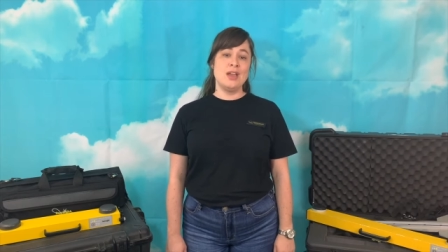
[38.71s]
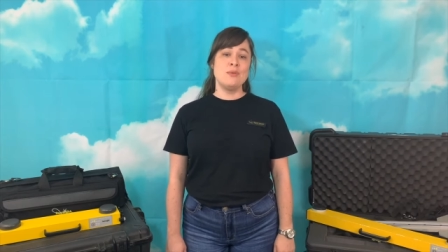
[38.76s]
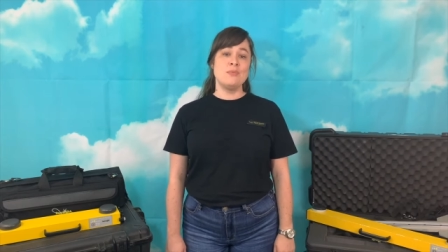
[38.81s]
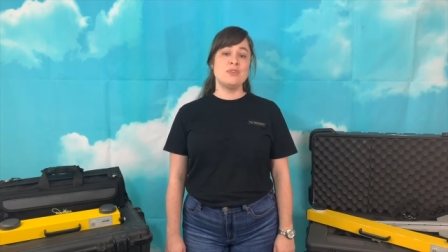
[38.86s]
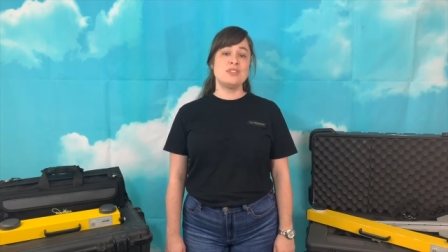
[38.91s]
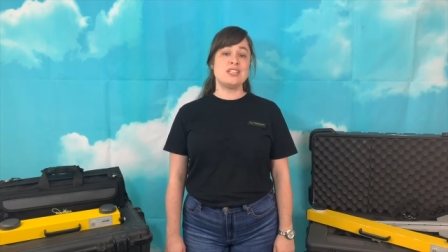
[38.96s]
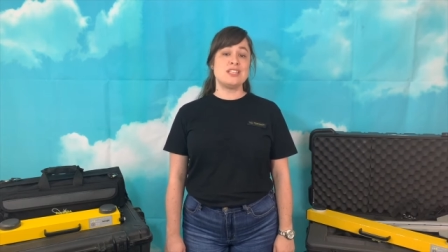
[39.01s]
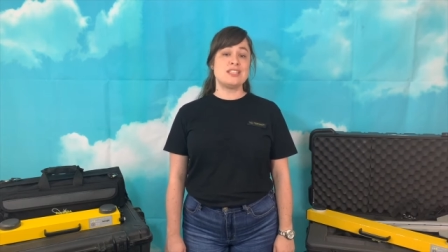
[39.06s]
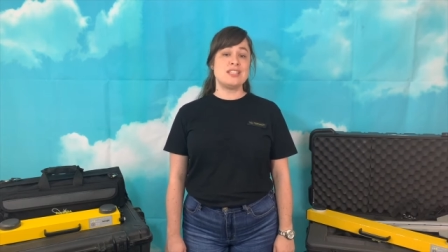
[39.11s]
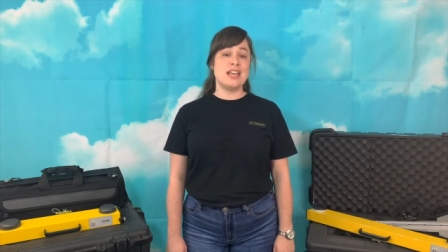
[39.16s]

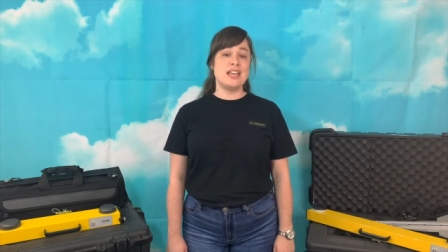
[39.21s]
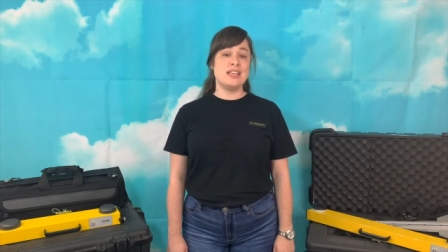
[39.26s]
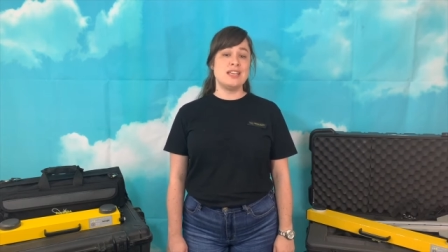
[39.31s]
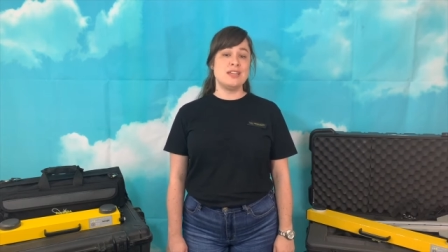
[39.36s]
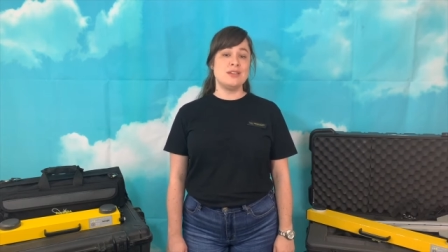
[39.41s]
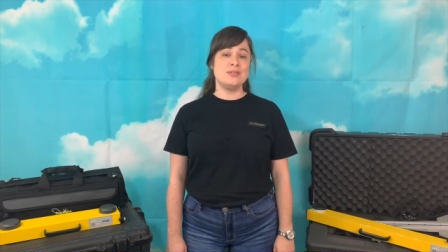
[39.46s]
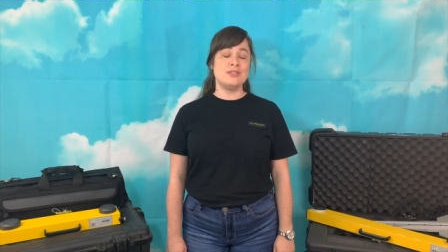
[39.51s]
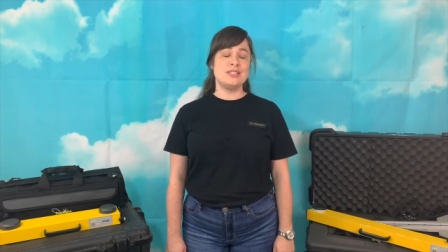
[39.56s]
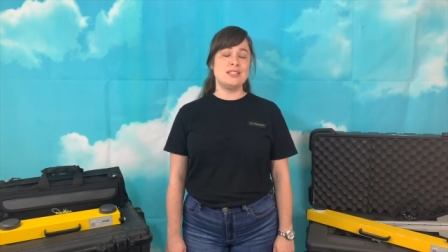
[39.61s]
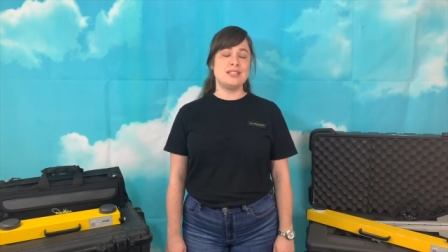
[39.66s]
with a thank
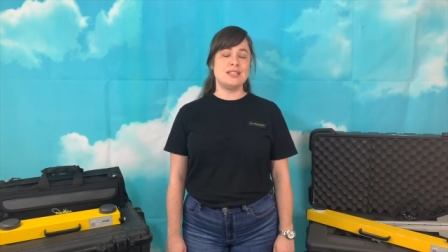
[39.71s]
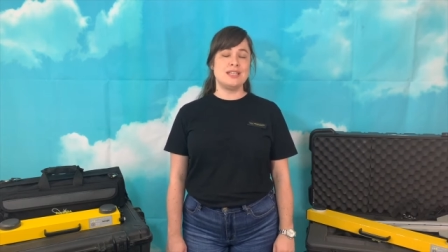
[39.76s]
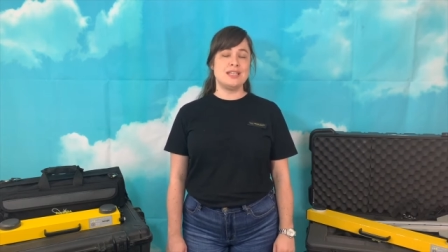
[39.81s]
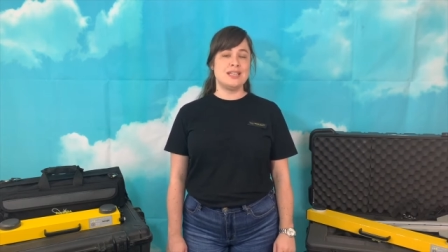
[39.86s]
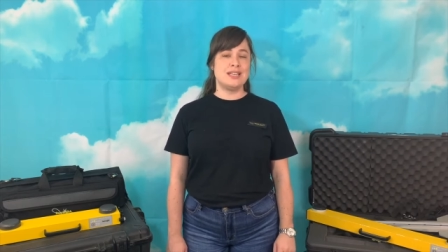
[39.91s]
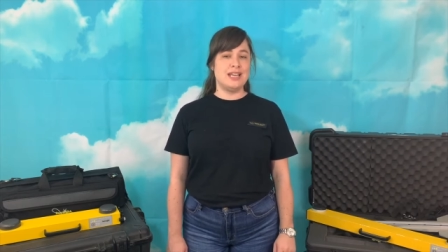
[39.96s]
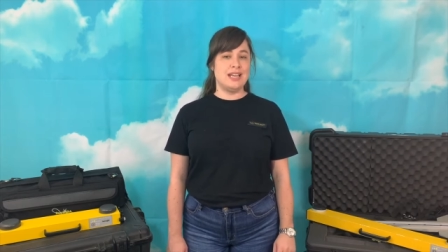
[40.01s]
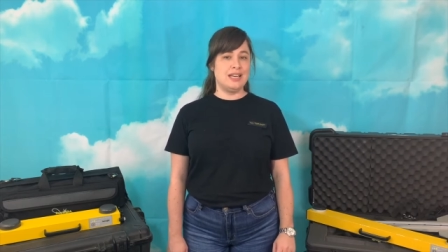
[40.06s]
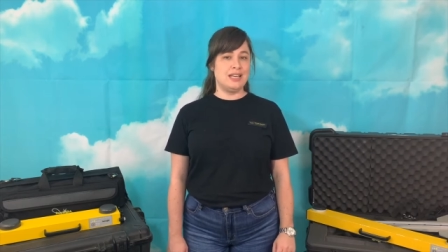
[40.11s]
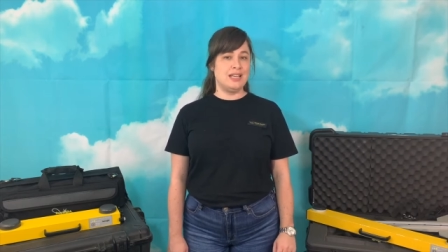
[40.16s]
you to the
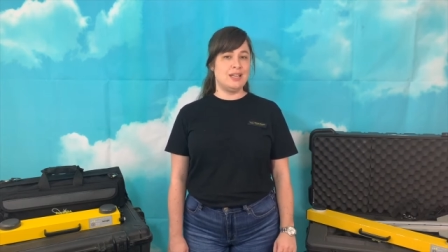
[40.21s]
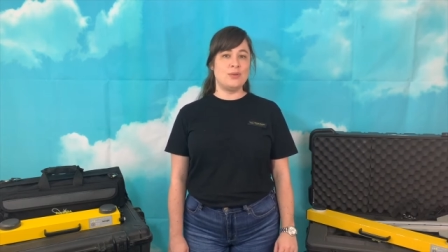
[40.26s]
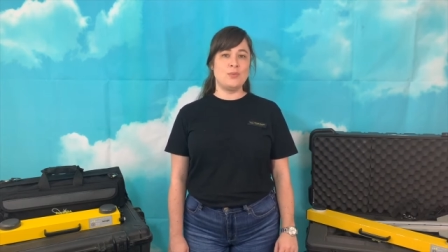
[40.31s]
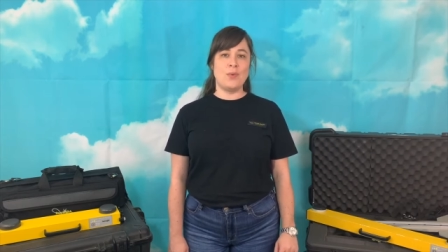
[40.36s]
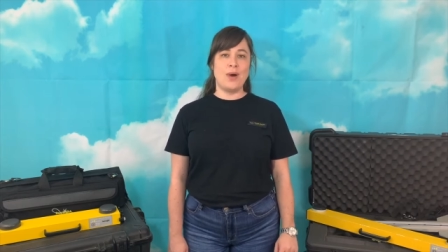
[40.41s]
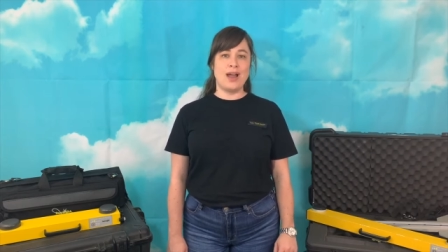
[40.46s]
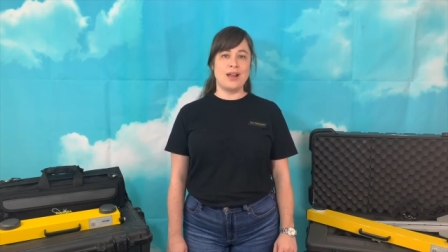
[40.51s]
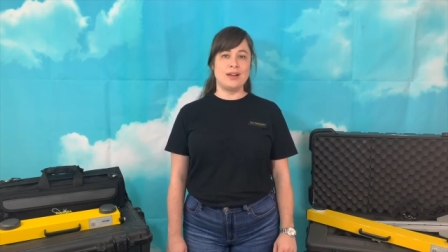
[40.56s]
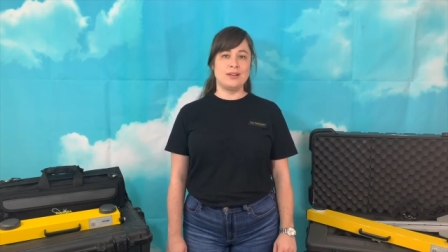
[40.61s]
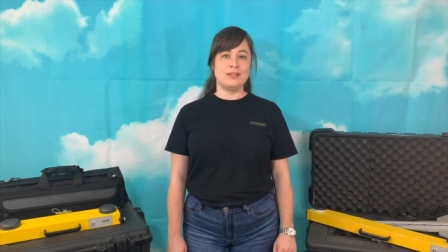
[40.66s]
Canadian
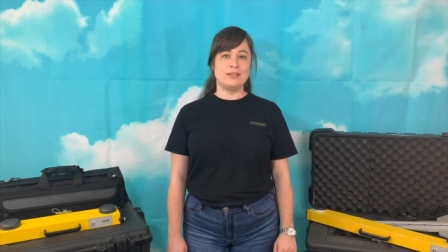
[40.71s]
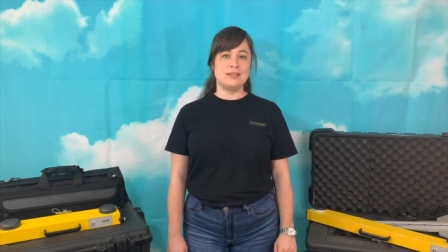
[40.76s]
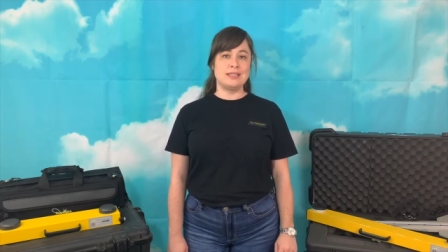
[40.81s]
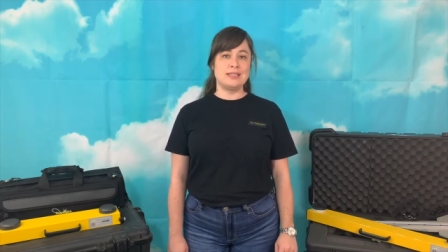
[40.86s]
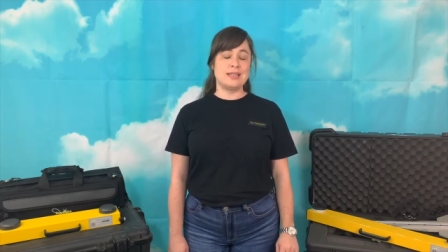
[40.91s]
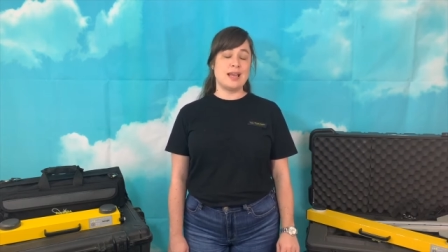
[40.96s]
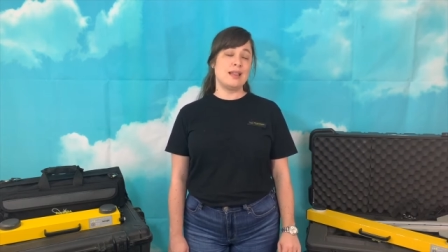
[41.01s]
Wireless